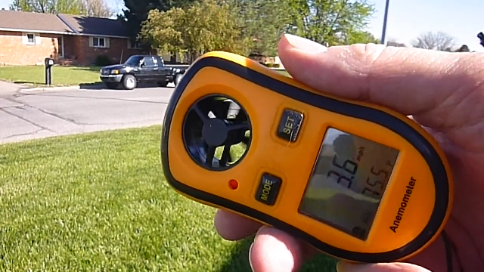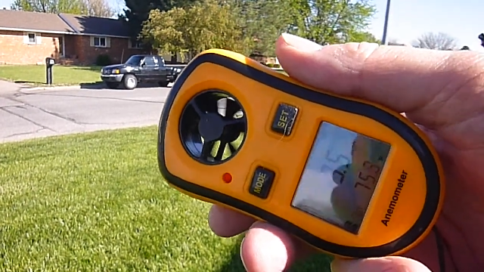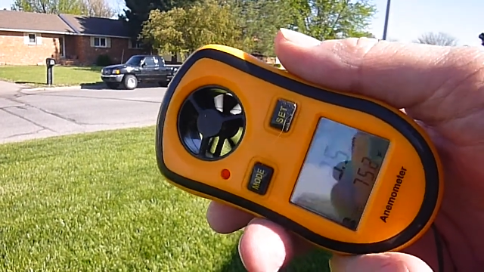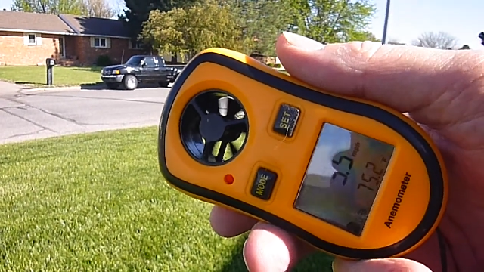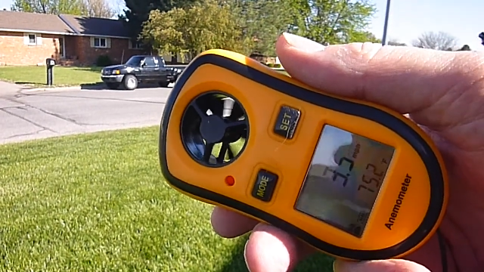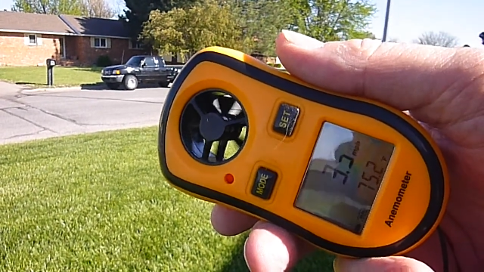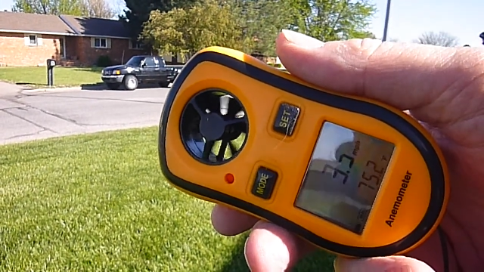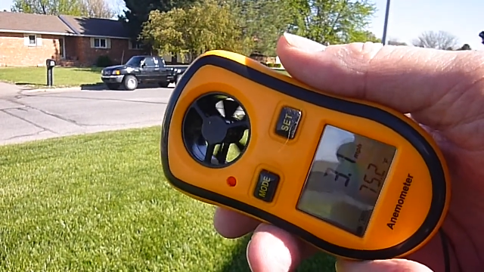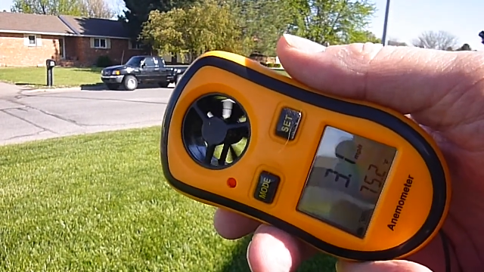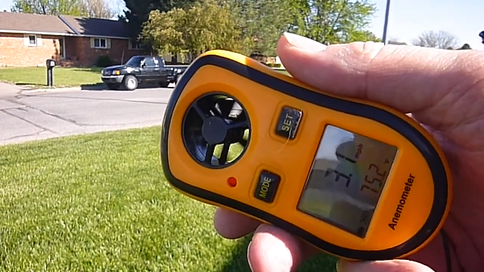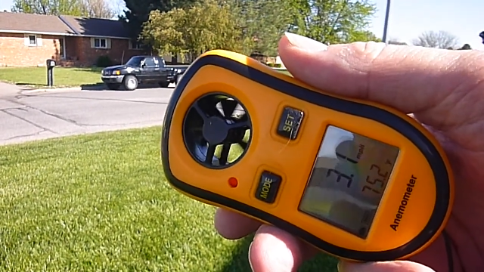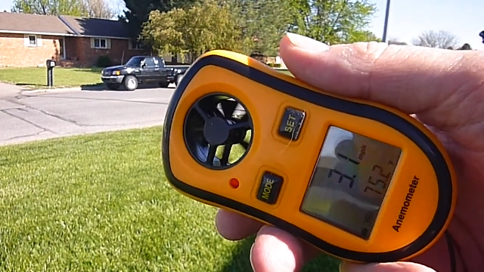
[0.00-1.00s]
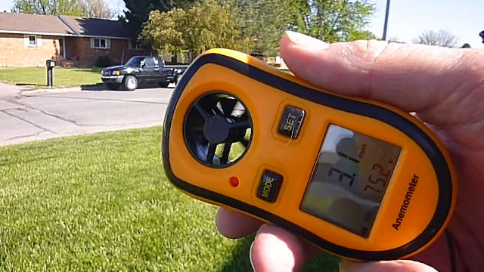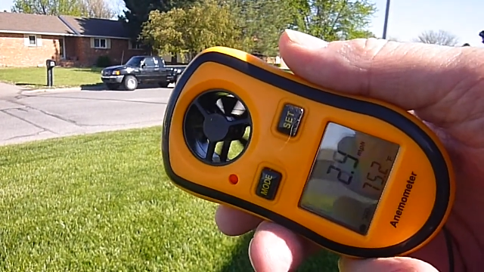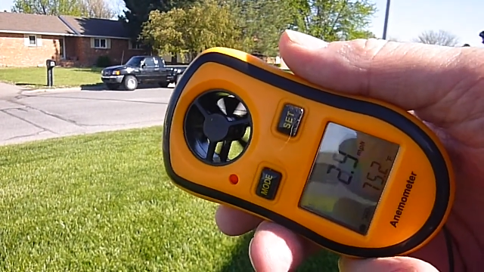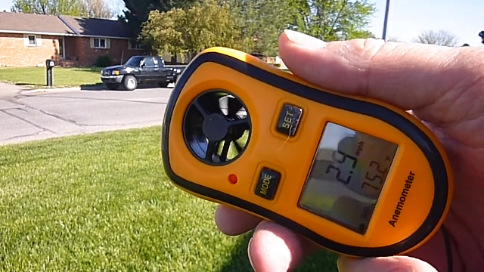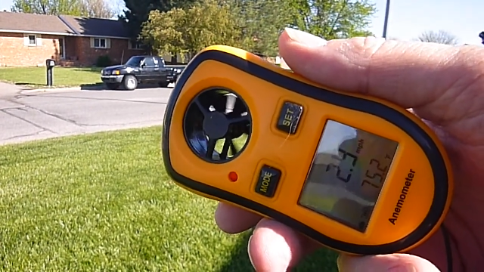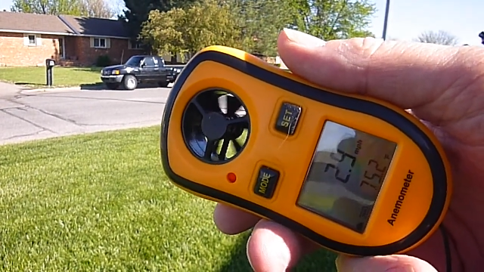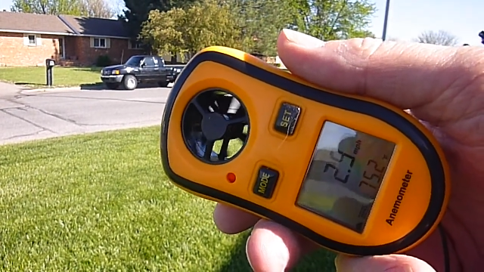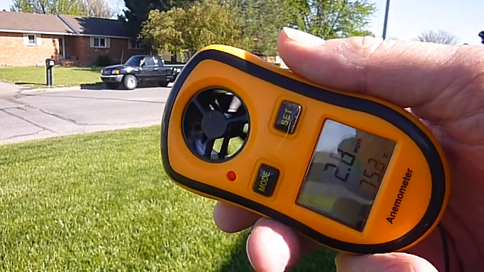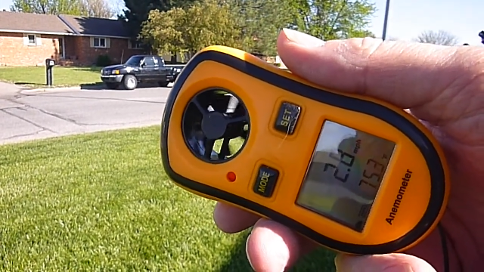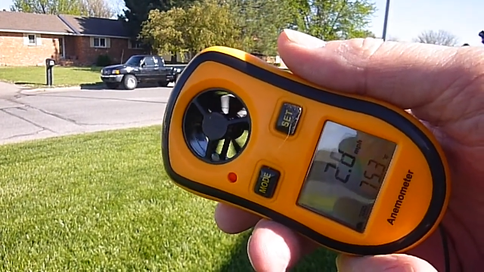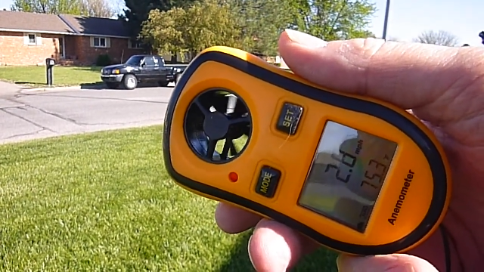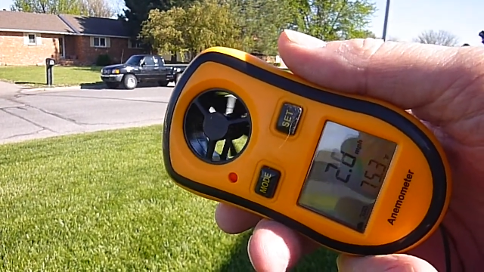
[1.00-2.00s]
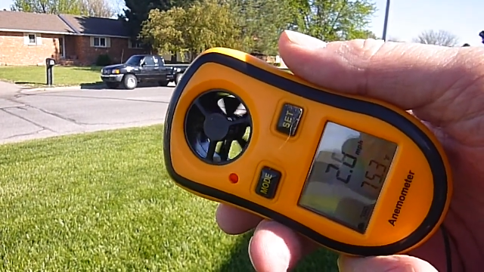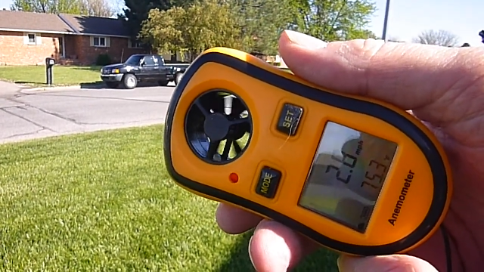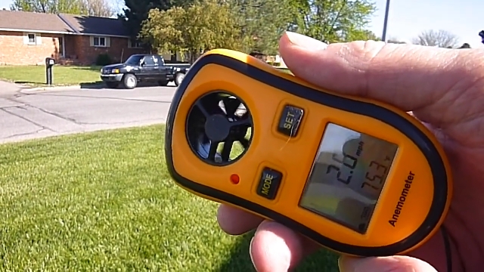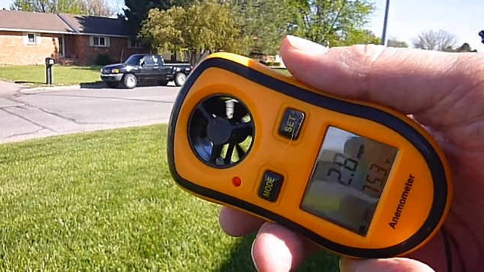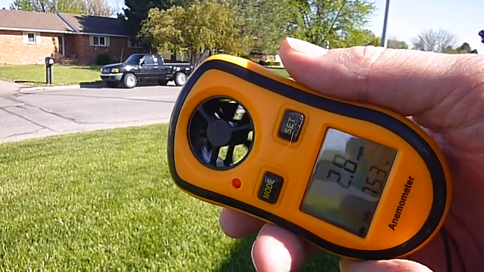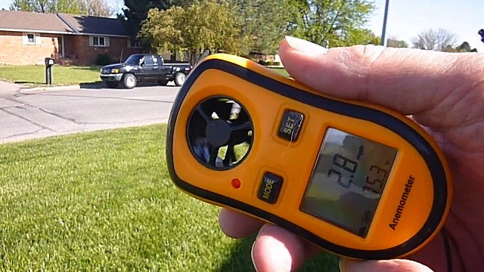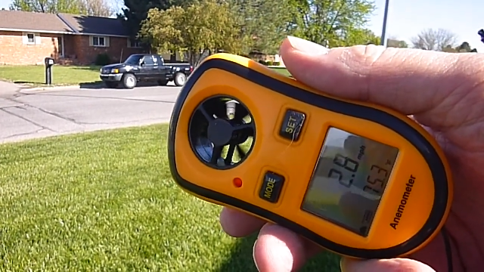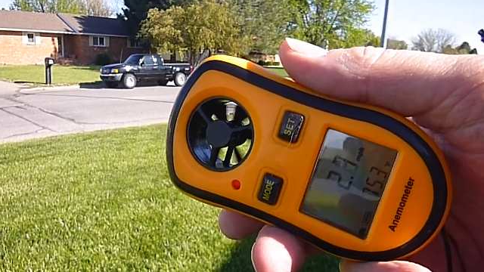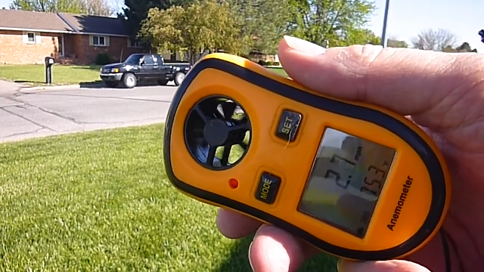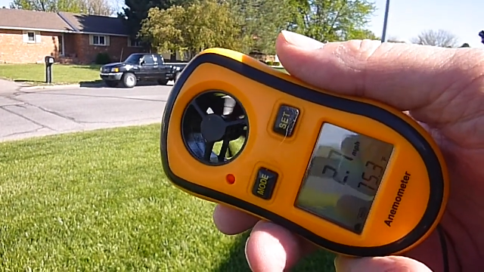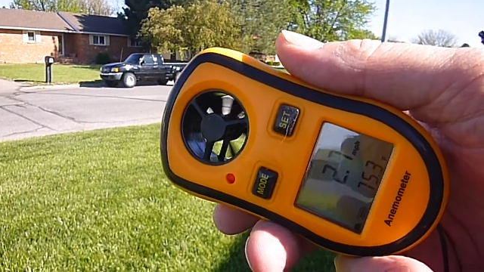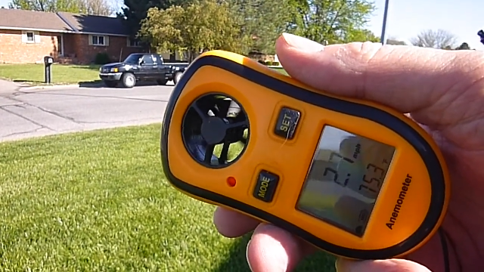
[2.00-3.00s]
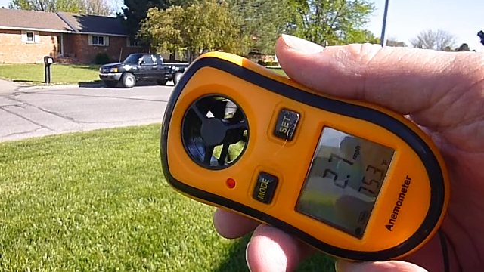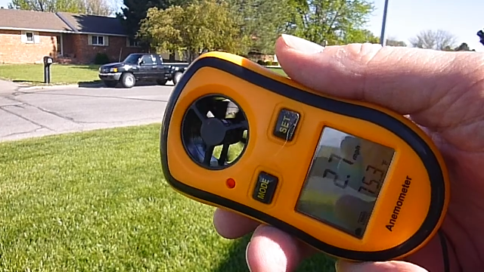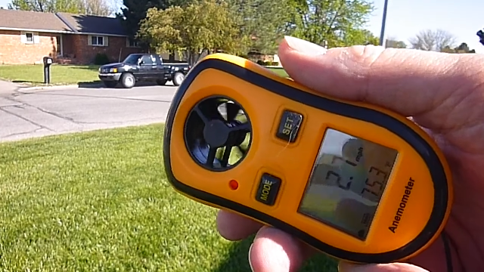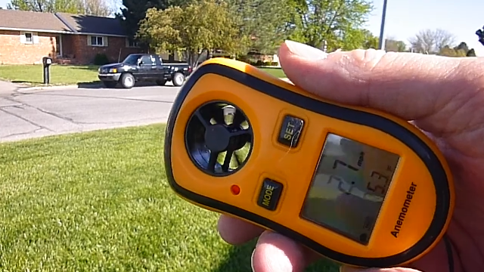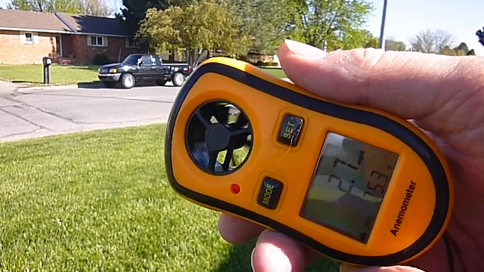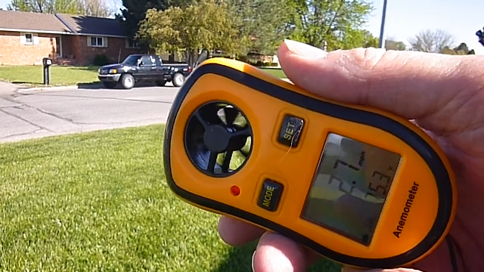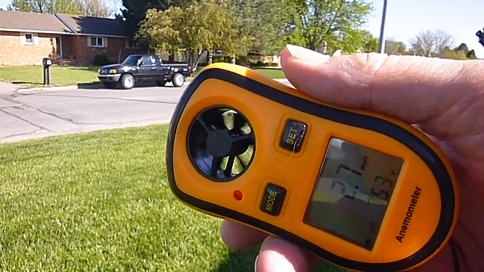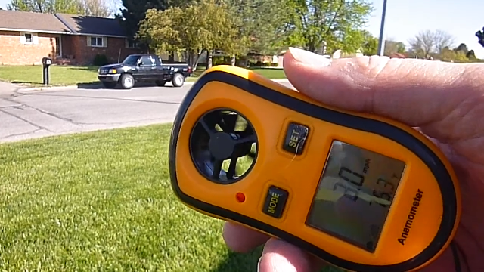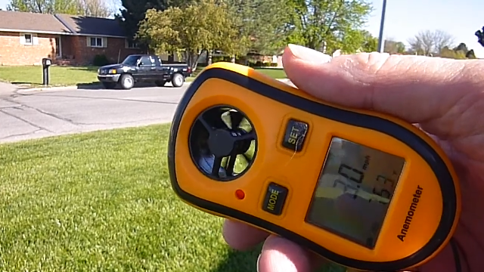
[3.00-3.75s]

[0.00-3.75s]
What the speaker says: (no speaker visible)